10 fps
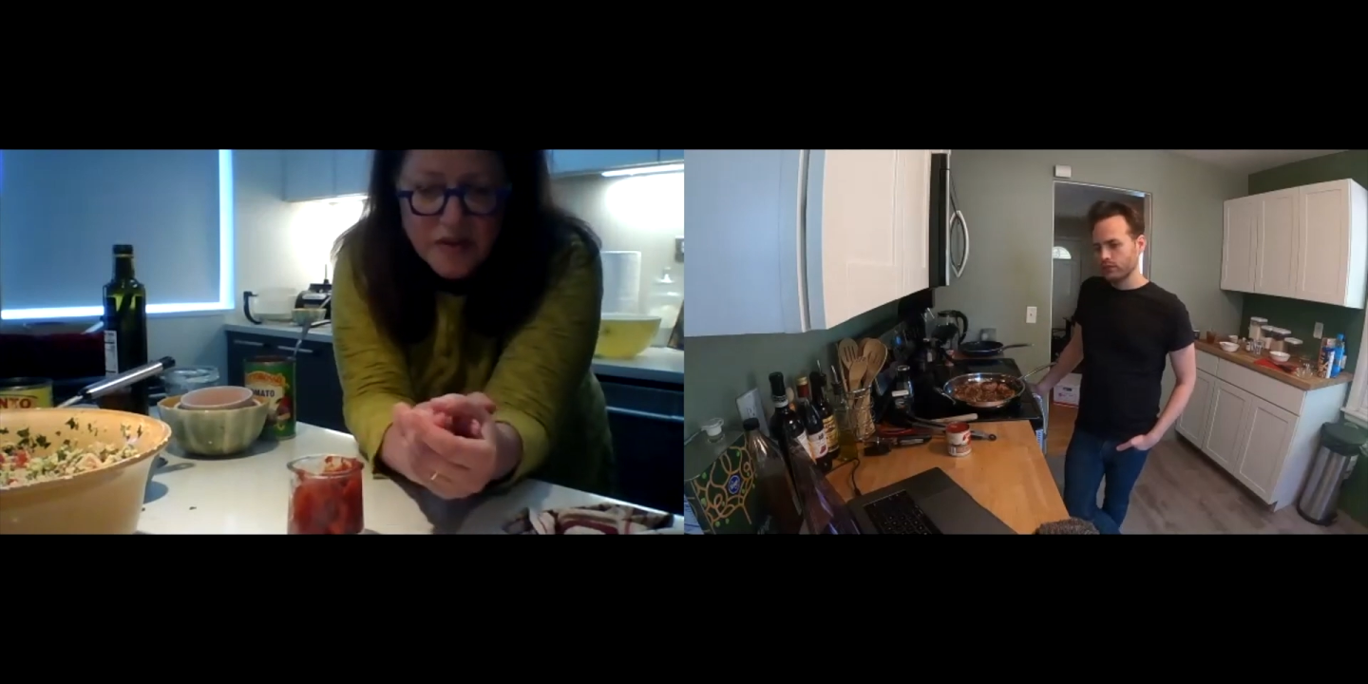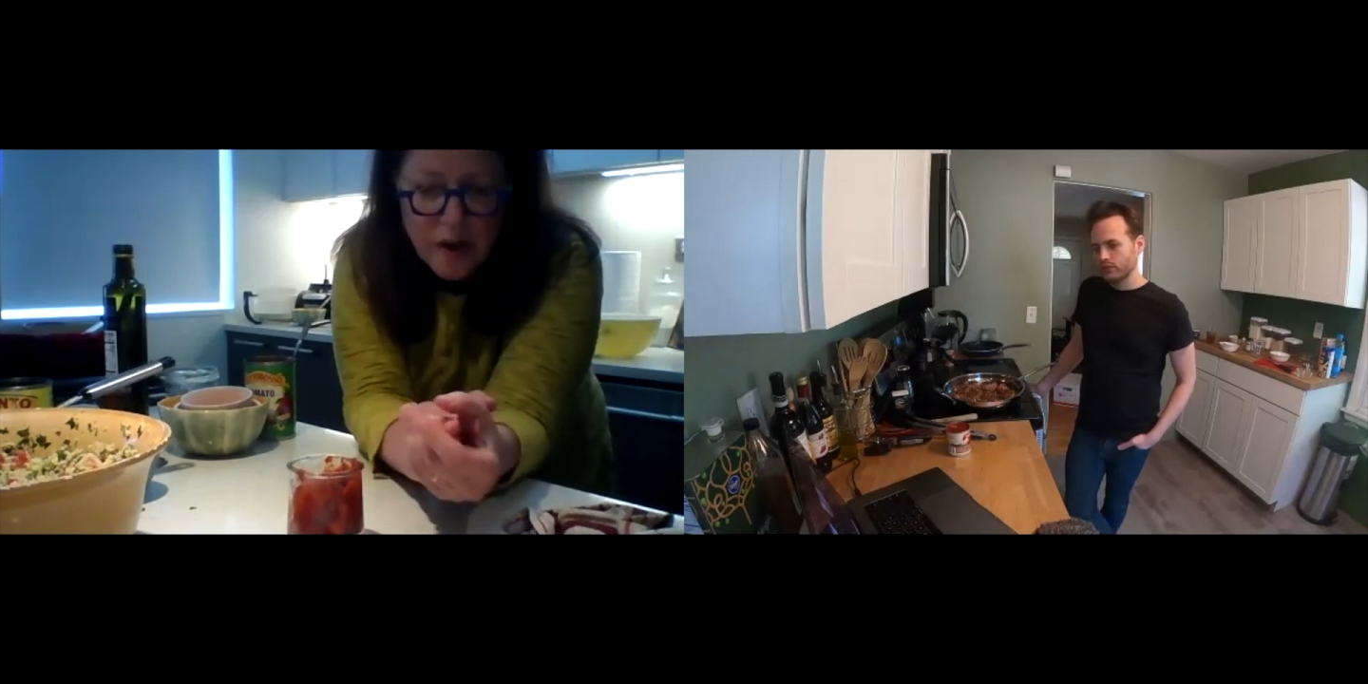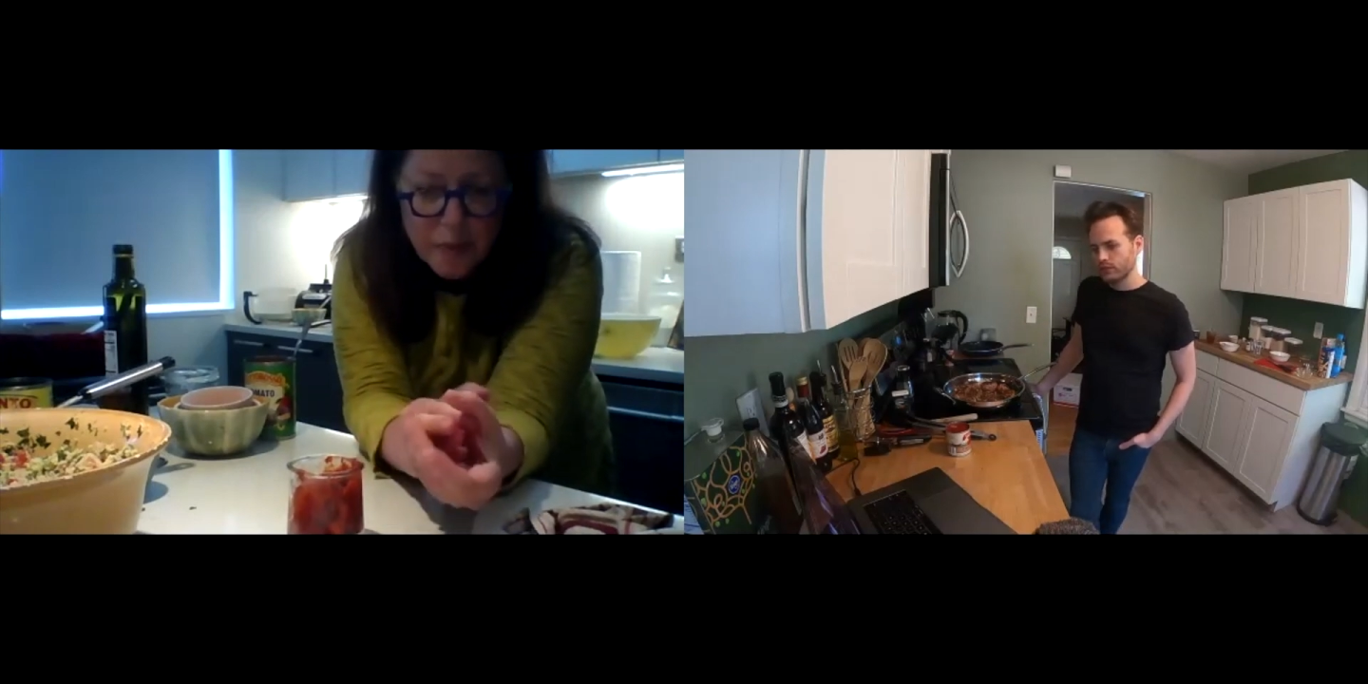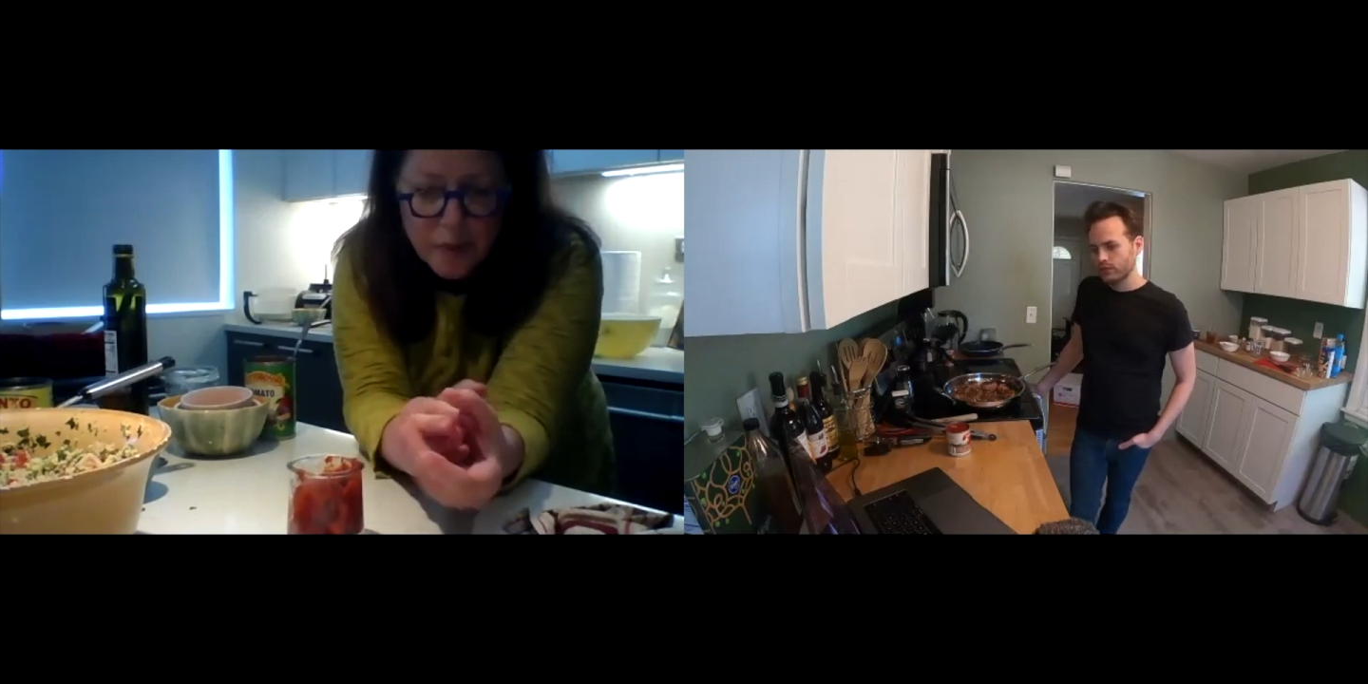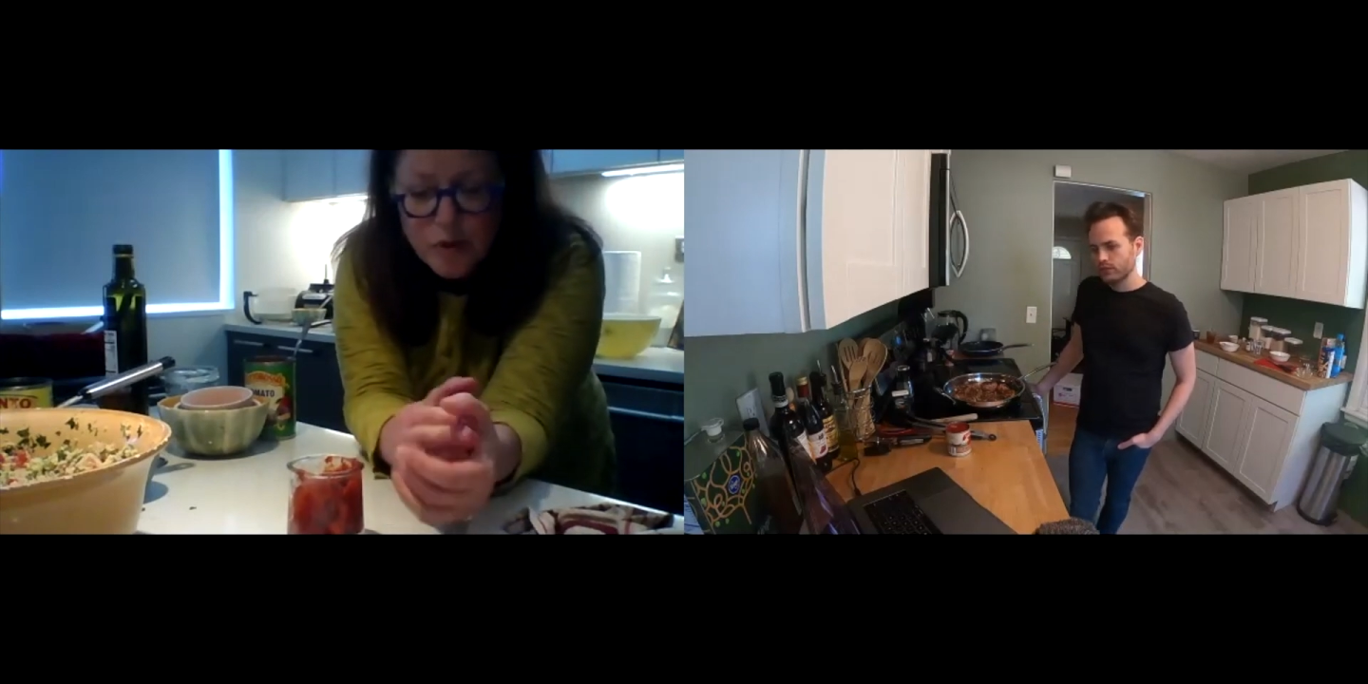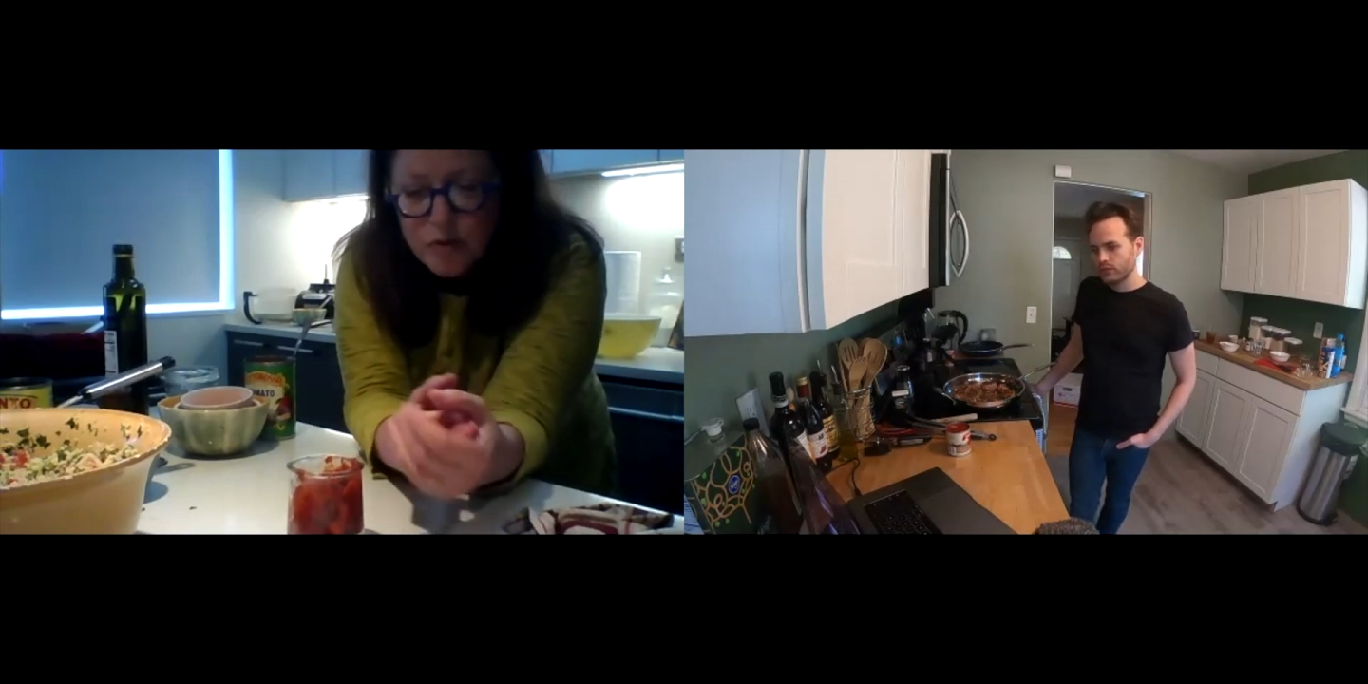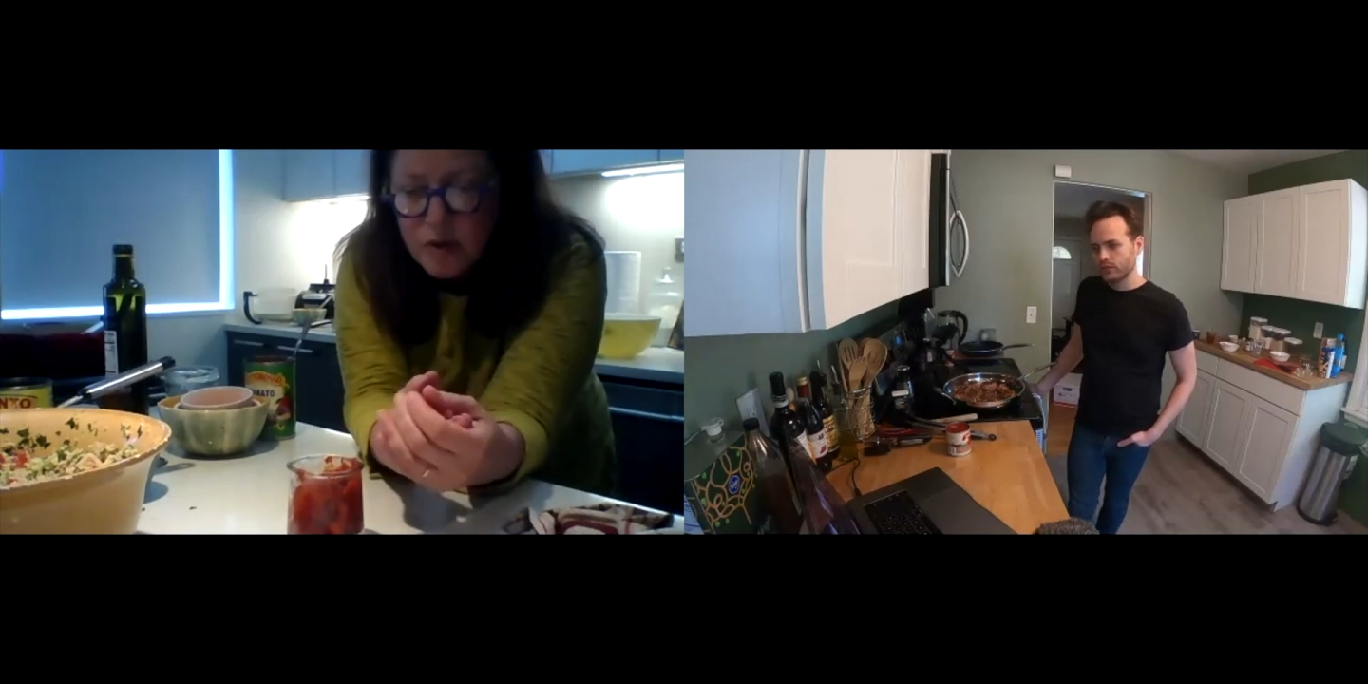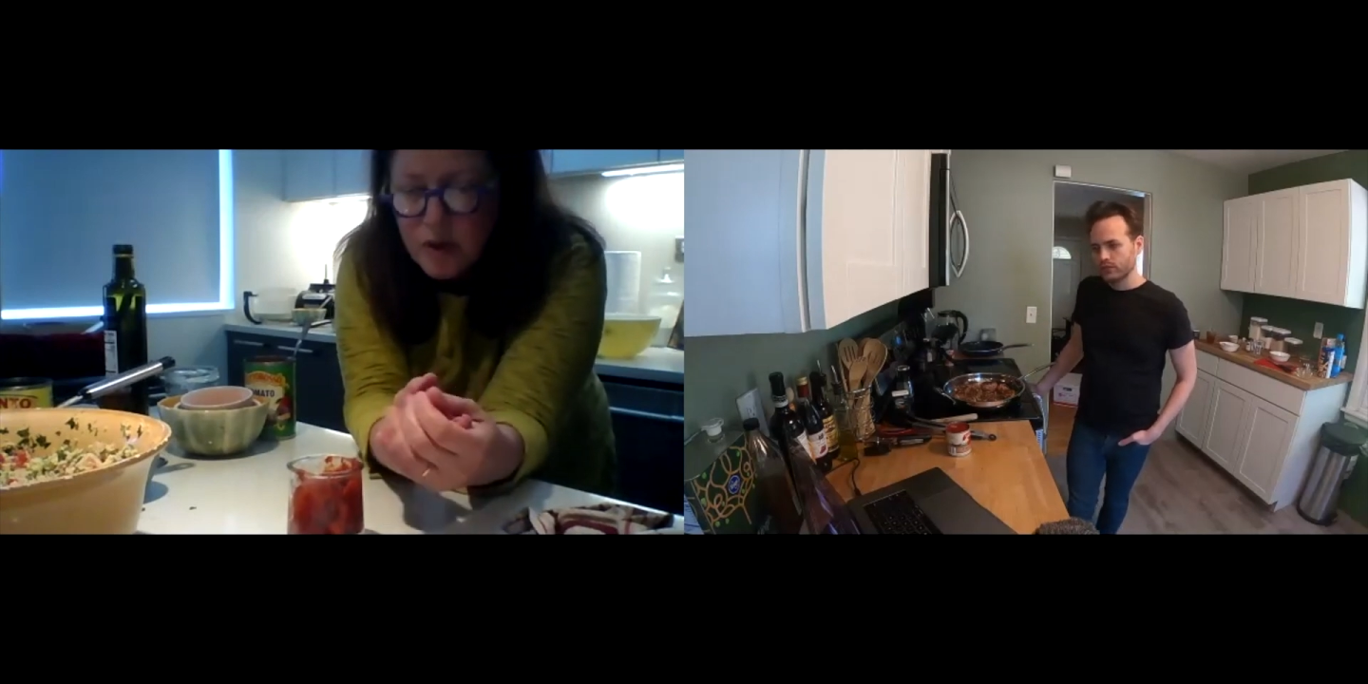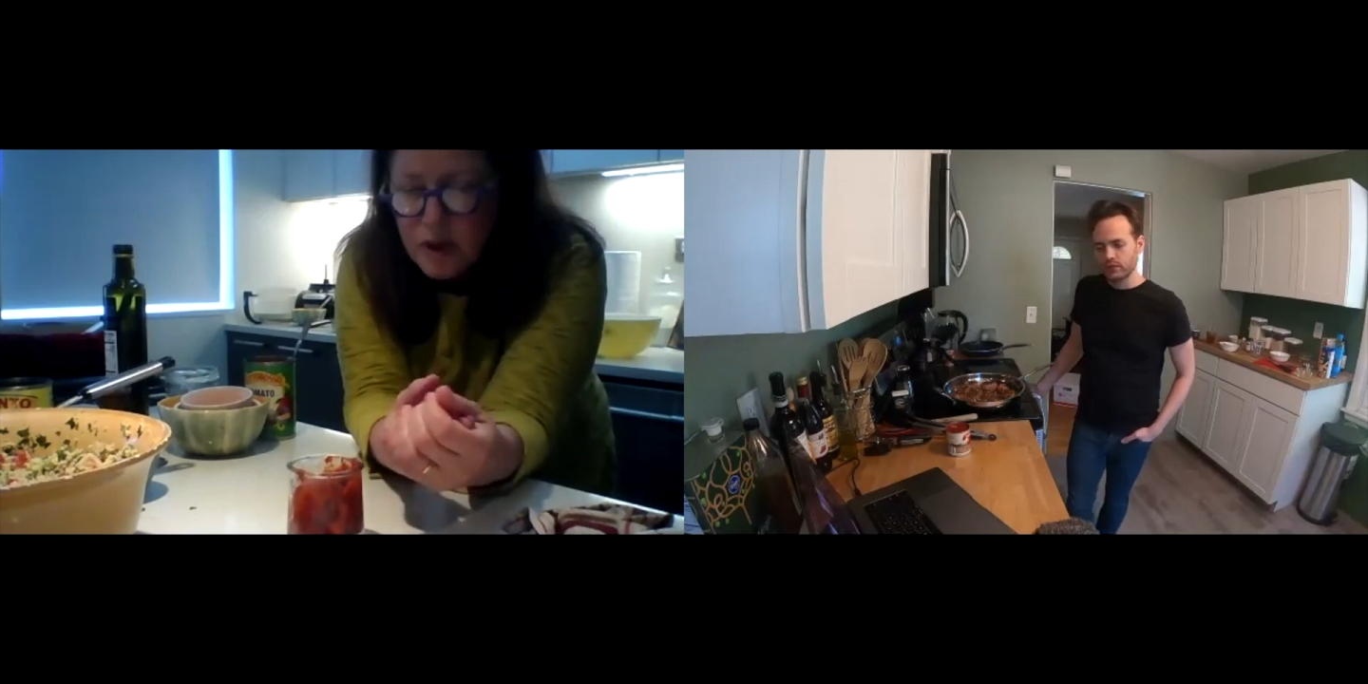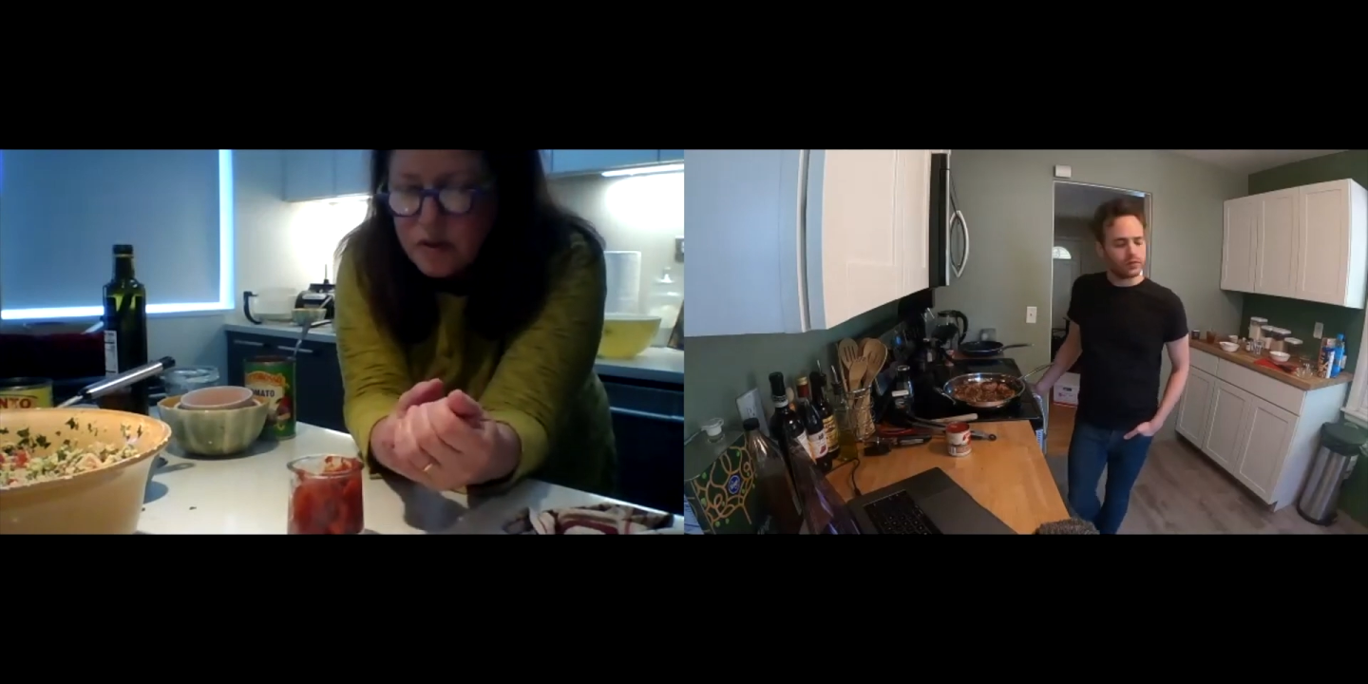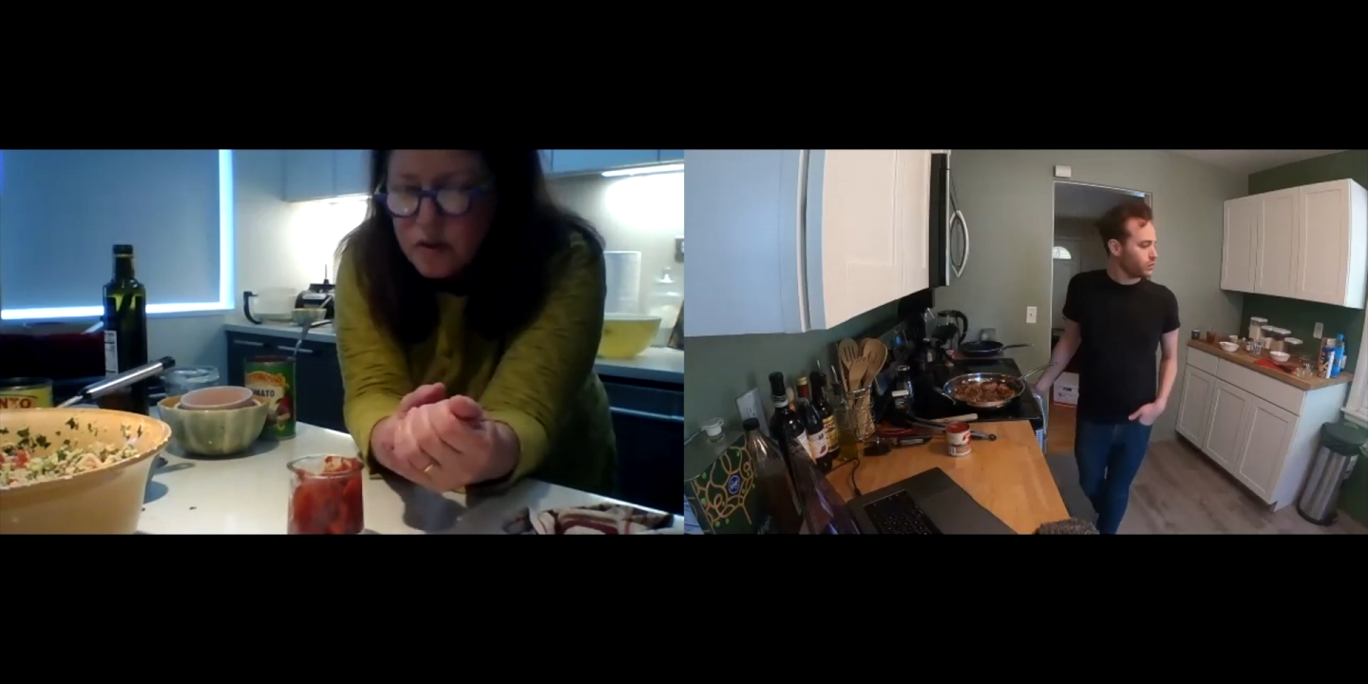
opportunity